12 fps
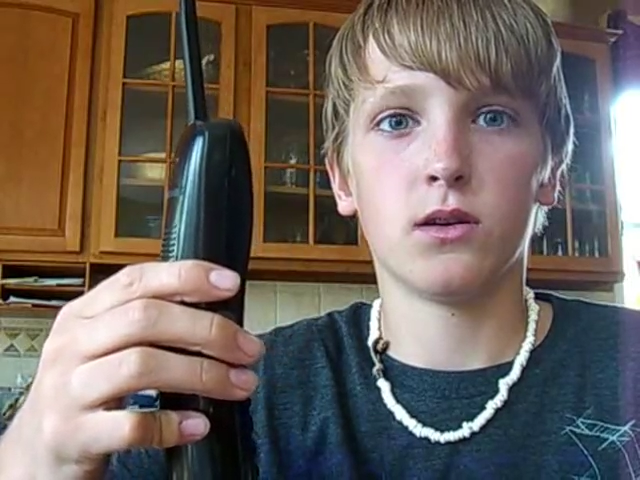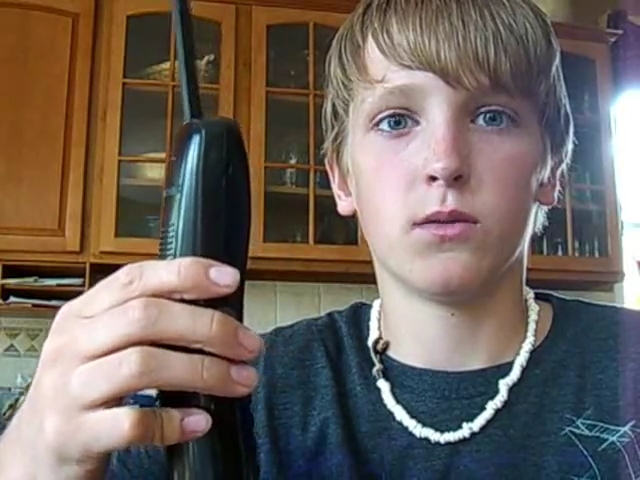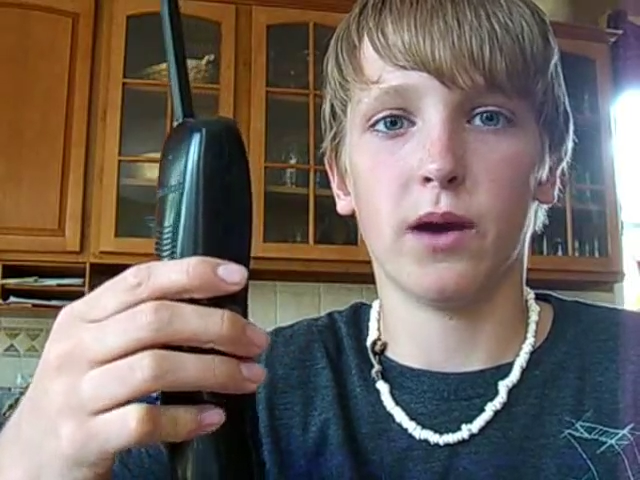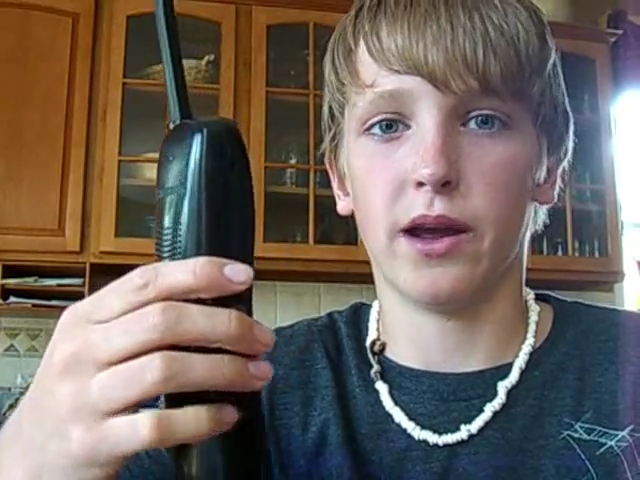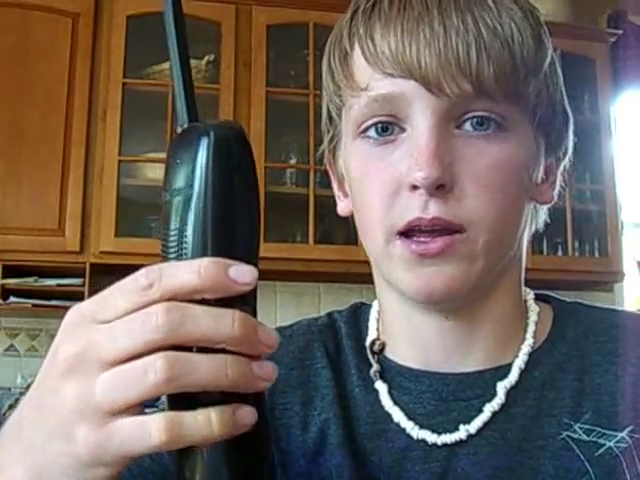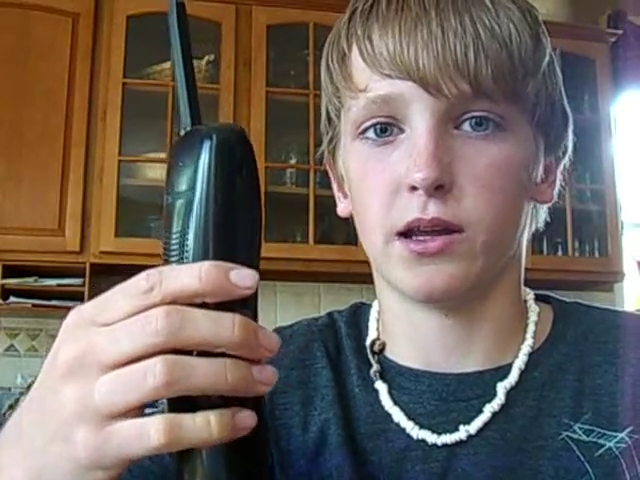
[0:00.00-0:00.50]

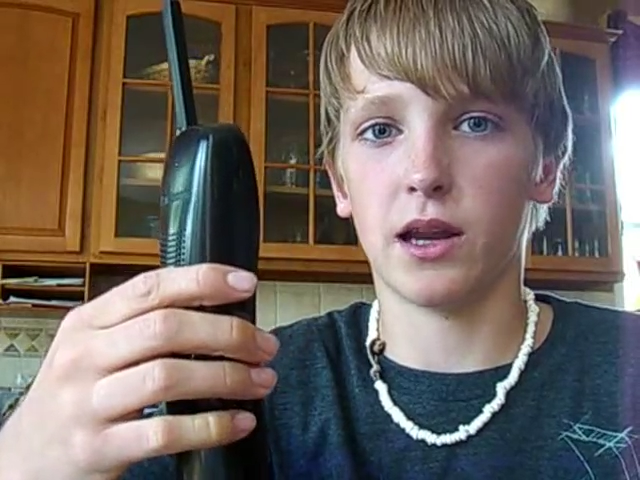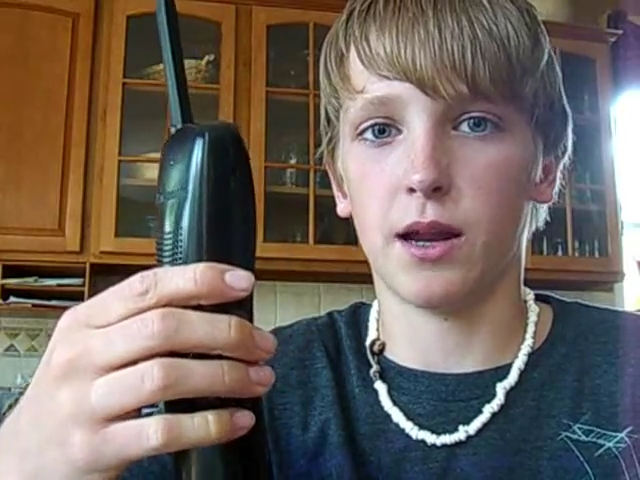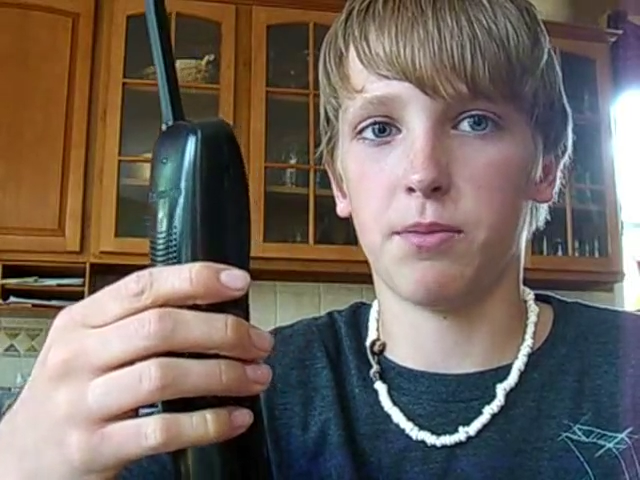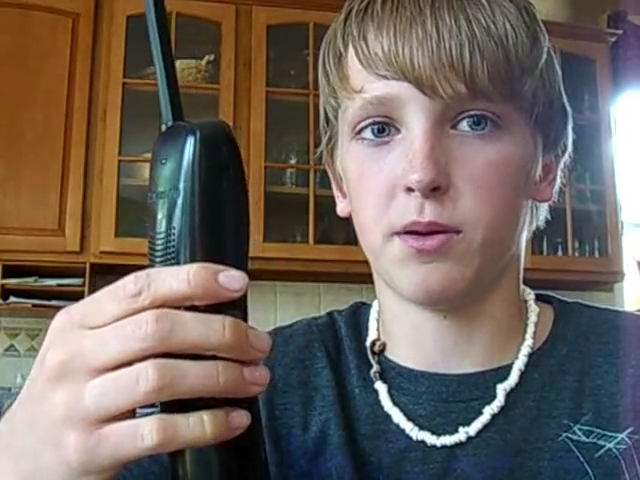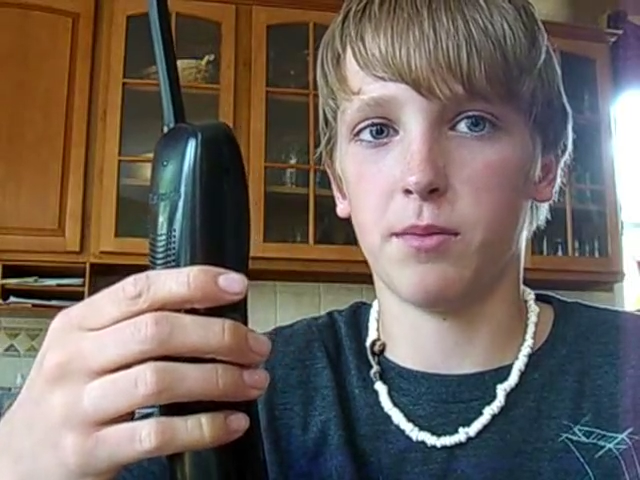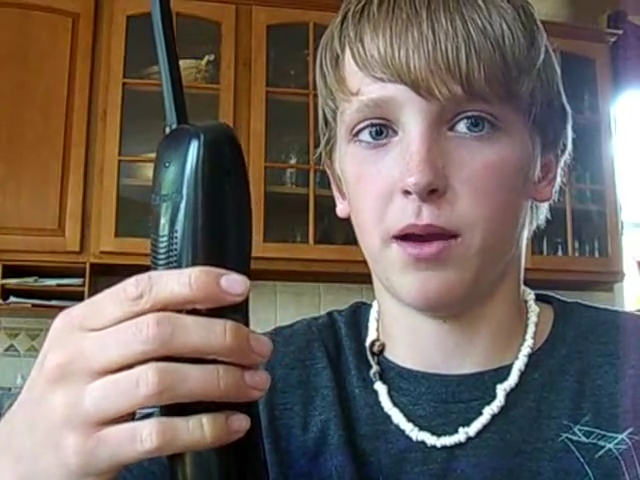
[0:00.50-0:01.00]
Wait, can
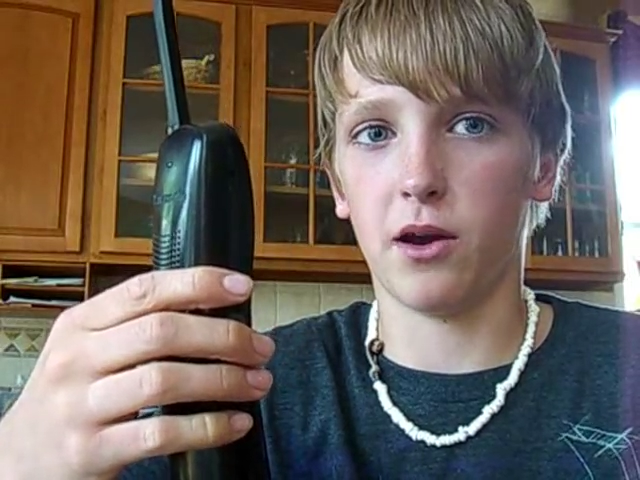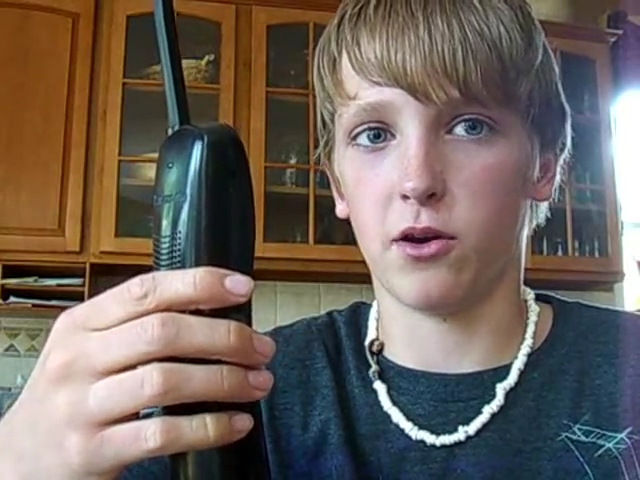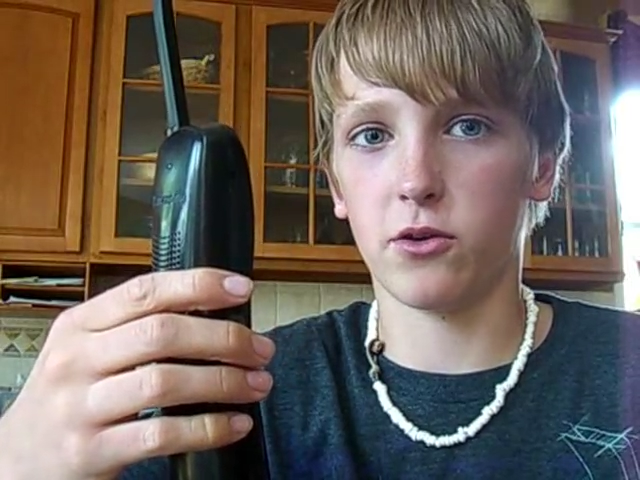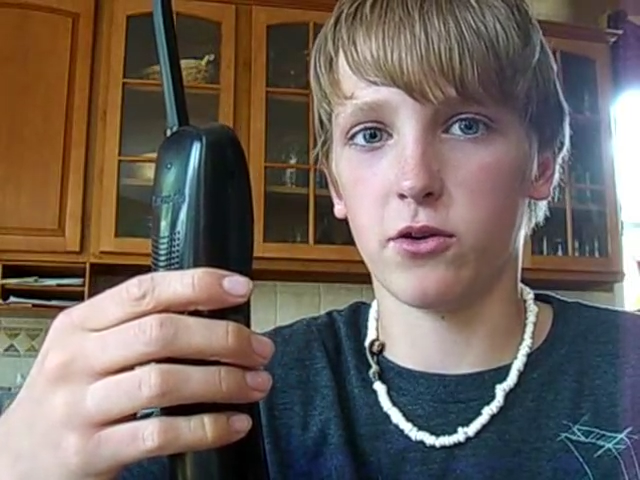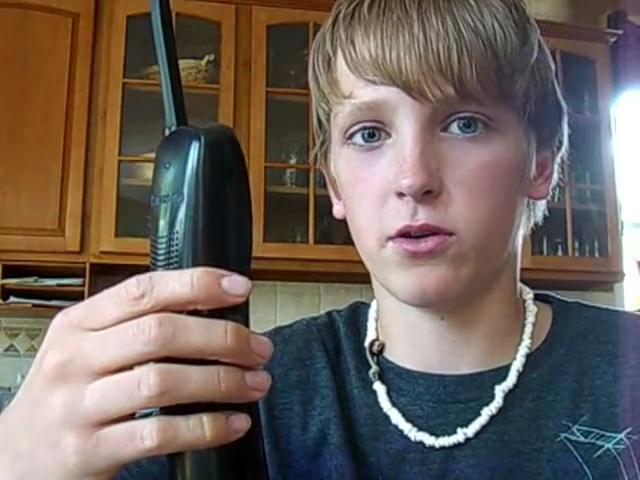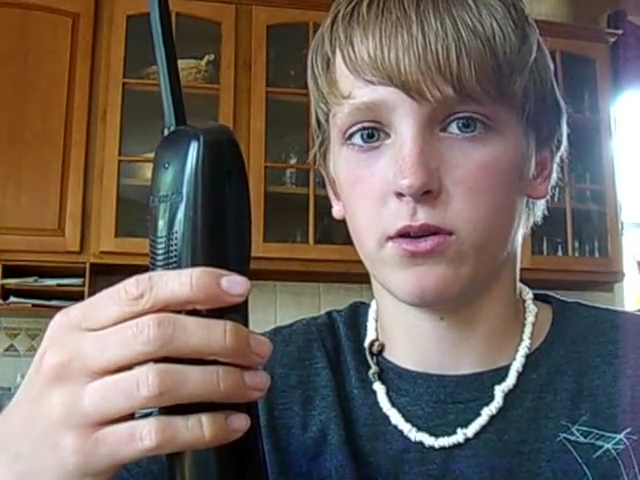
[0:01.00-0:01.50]
I put in my
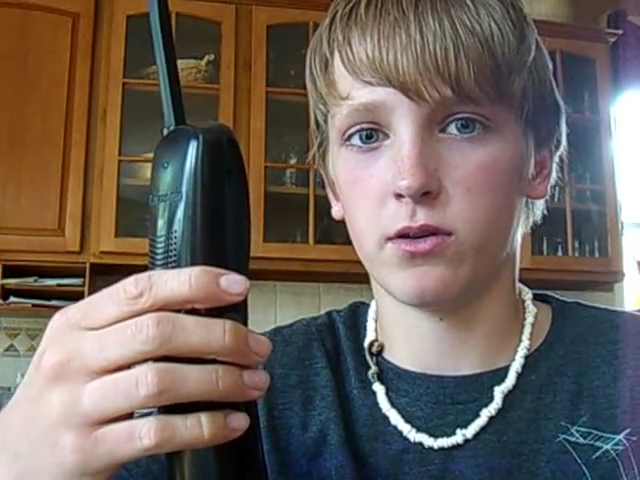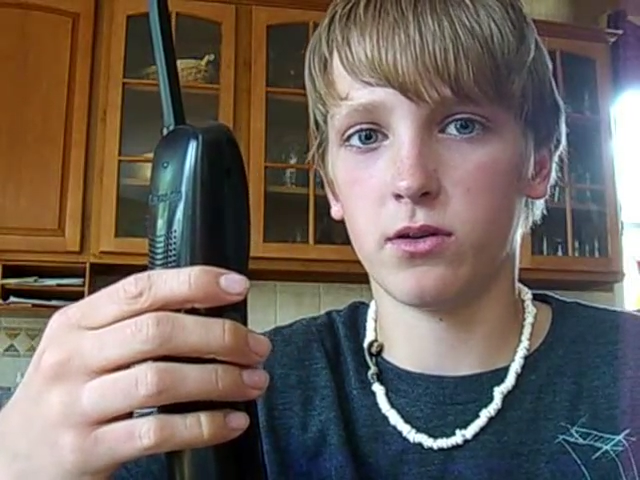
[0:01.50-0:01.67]
order?